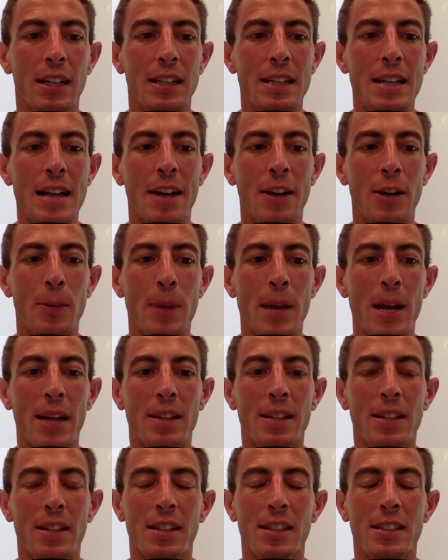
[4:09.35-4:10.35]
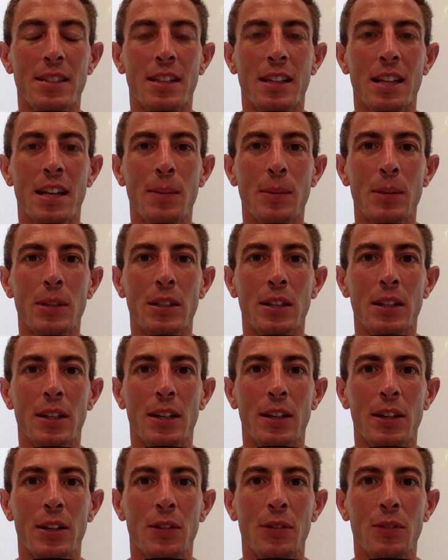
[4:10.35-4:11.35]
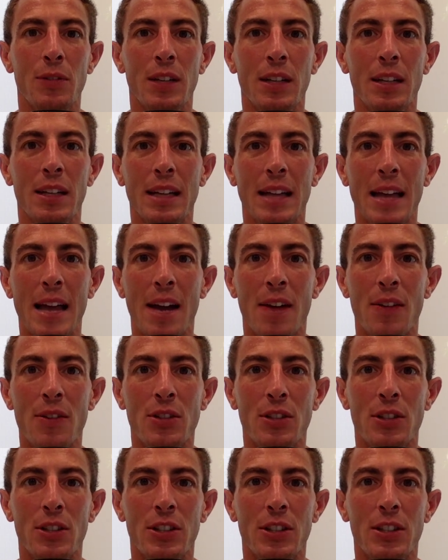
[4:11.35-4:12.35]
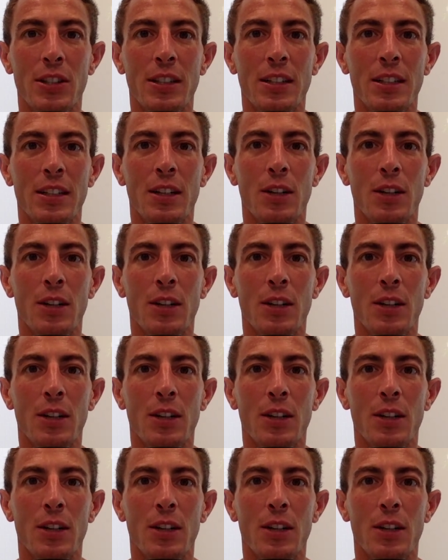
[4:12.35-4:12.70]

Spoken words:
Now you're back to the dilemma of Cowser